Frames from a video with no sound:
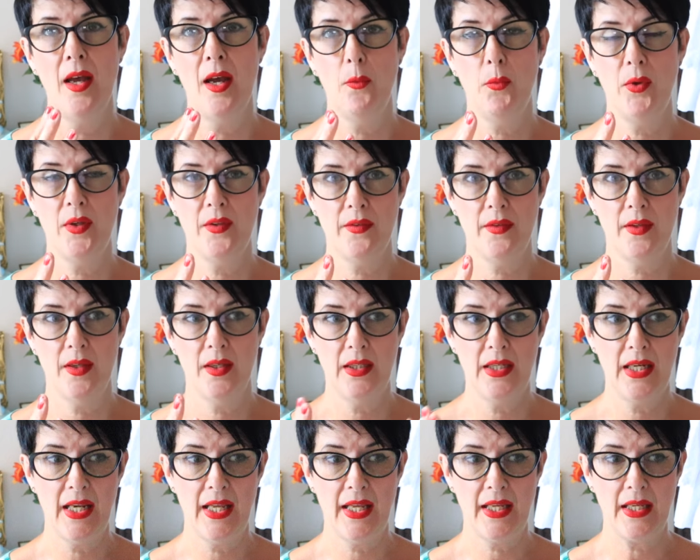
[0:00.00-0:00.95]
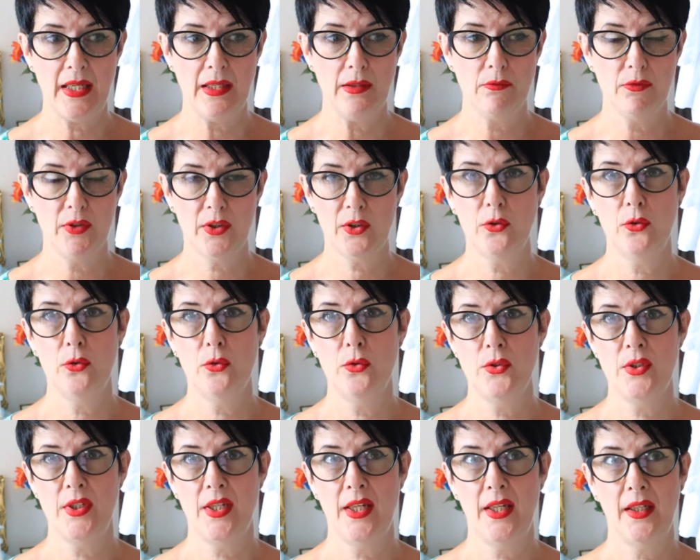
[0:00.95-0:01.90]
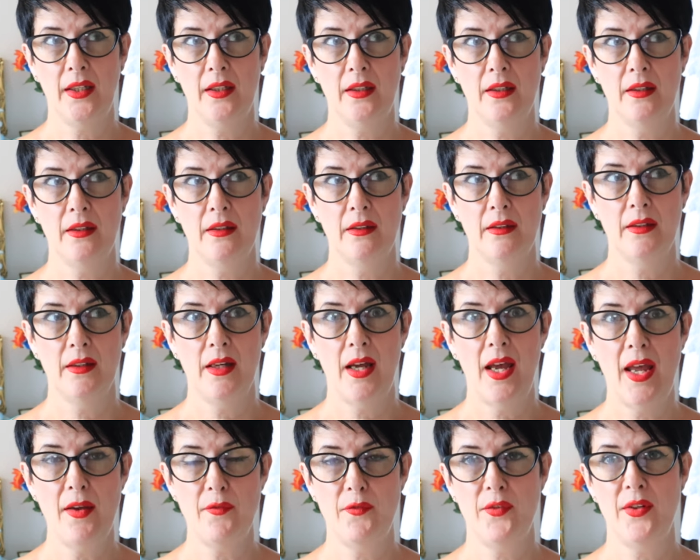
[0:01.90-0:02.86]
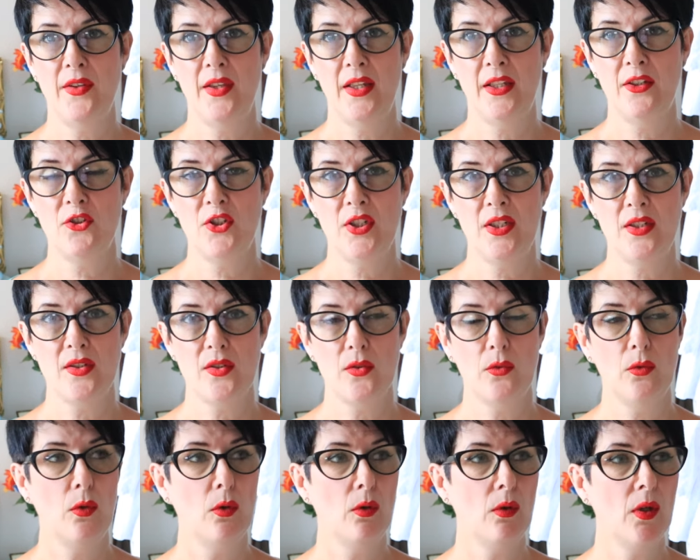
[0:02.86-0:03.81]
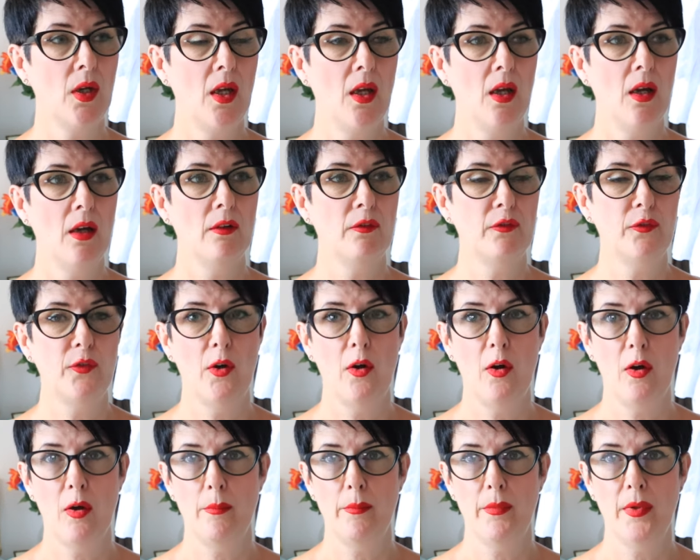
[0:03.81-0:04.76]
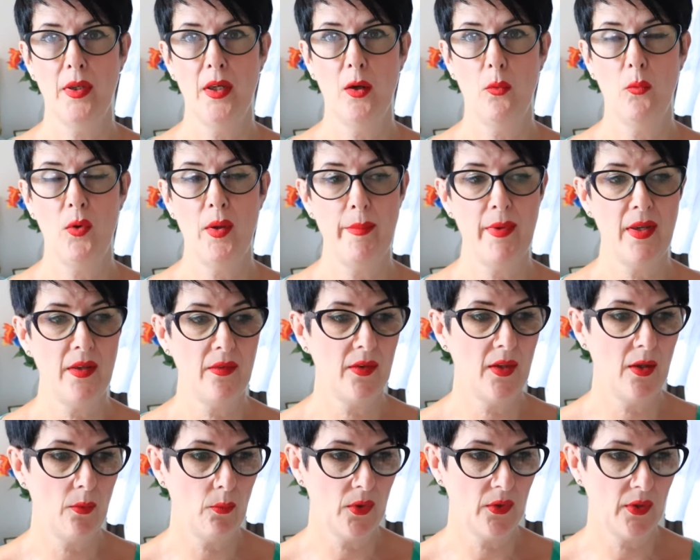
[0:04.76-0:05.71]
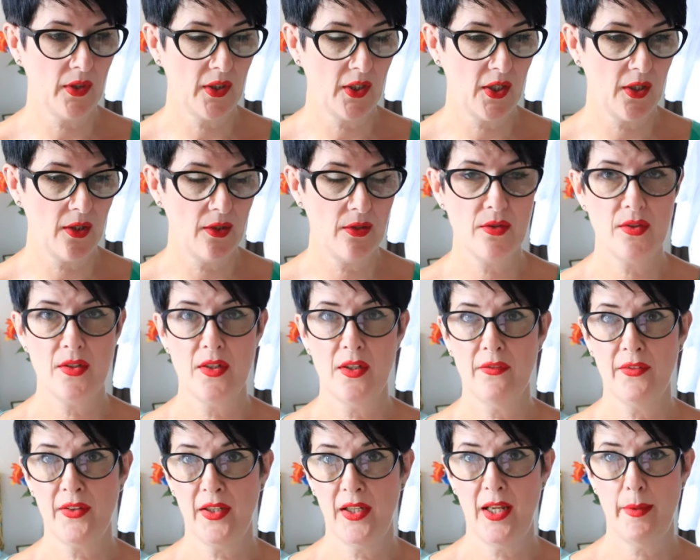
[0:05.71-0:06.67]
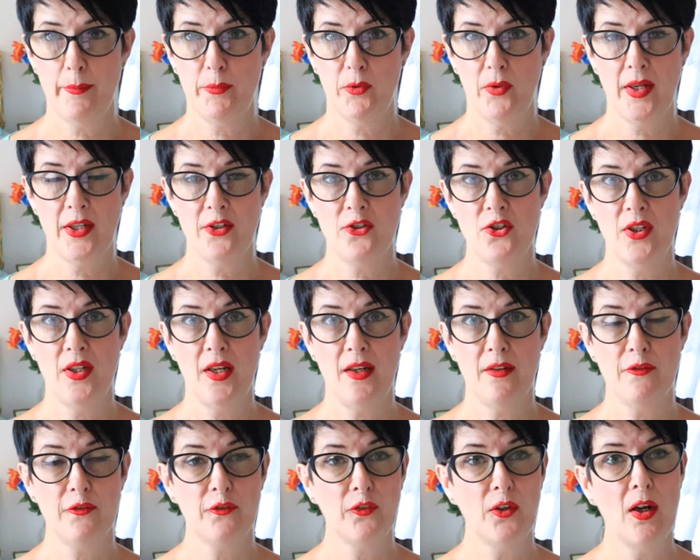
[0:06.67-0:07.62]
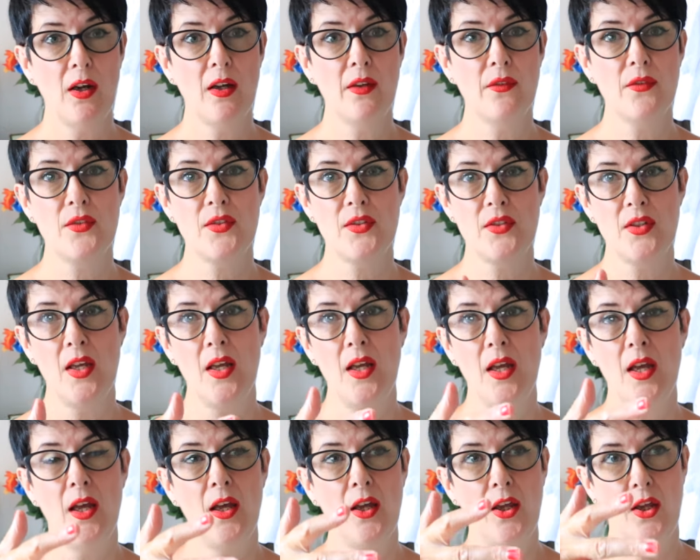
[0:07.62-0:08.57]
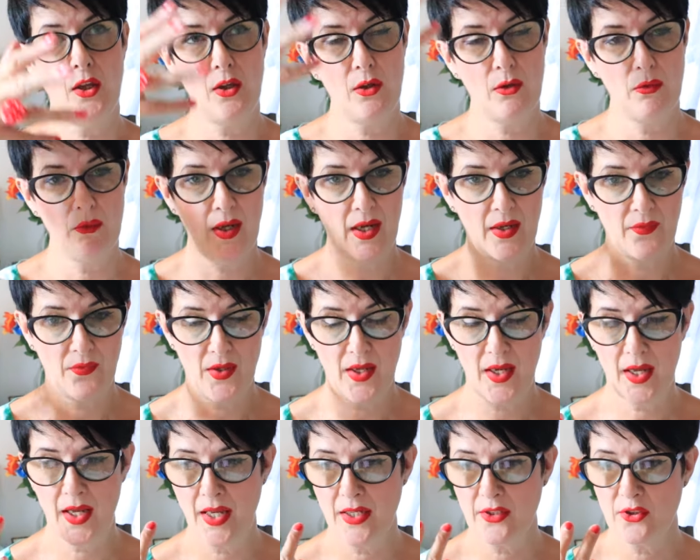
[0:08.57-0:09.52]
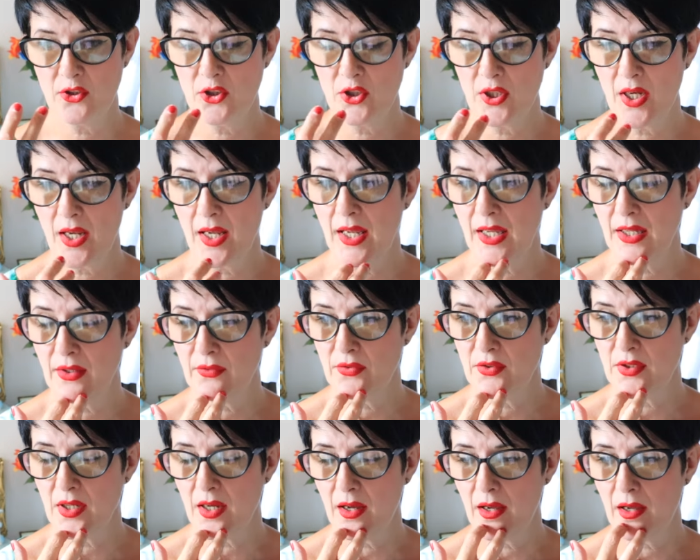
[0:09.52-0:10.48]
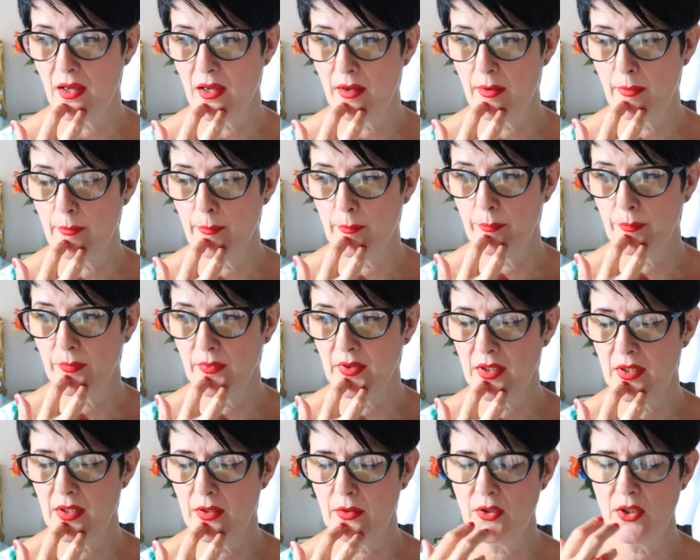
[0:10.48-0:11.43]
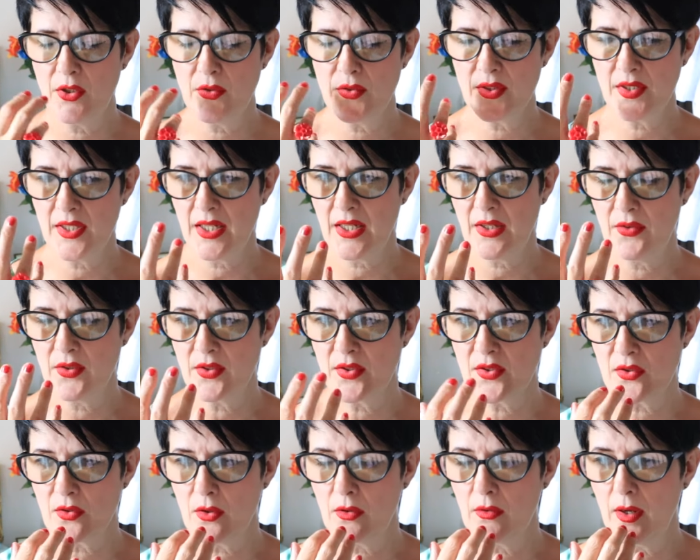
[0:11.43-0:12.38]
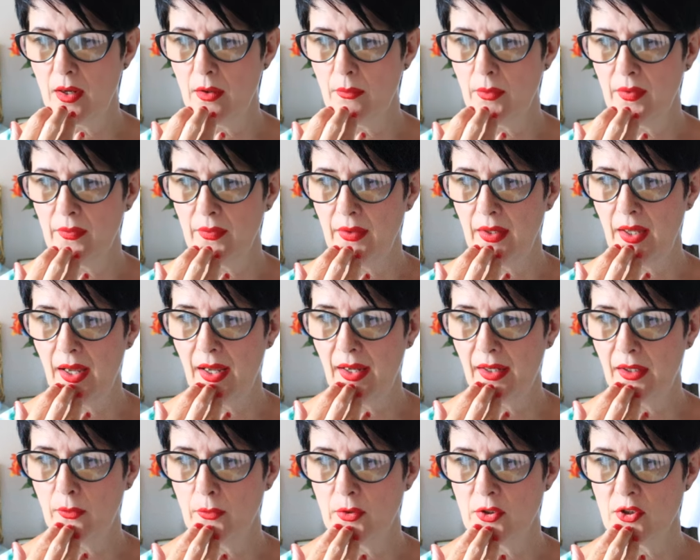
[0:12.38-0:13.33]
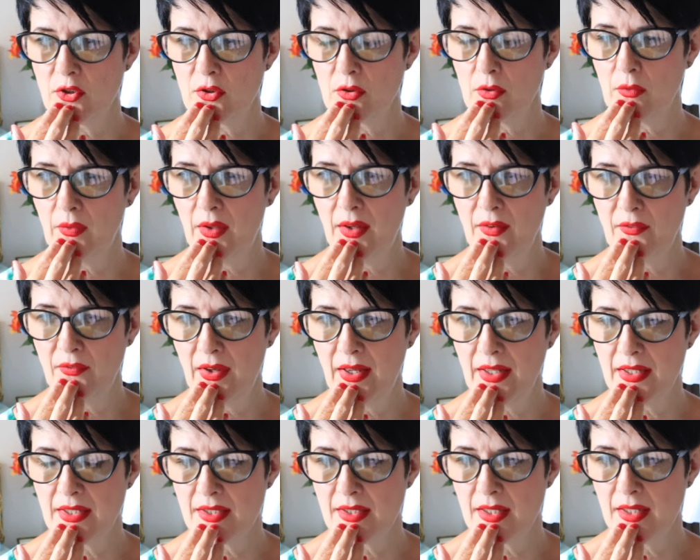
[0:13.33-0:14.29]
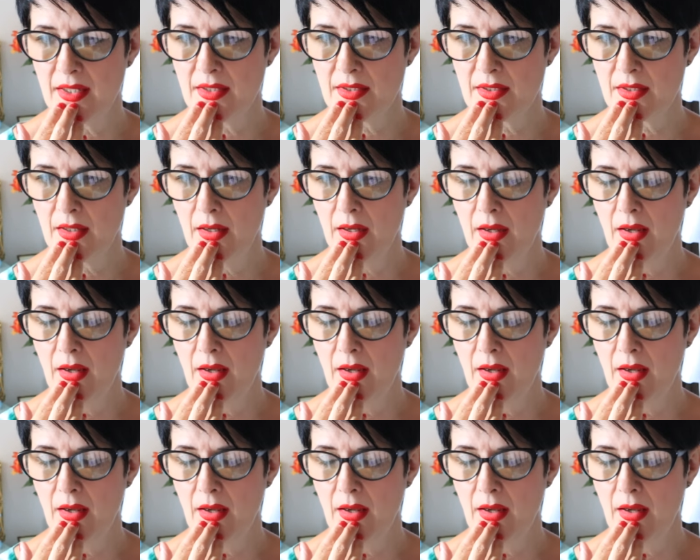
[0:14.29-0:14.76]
with Lee recording everything she saw, from women that were accused of collaboration in France who had their heads shaved, you know, and you see the sorrow and the anguish on their faces.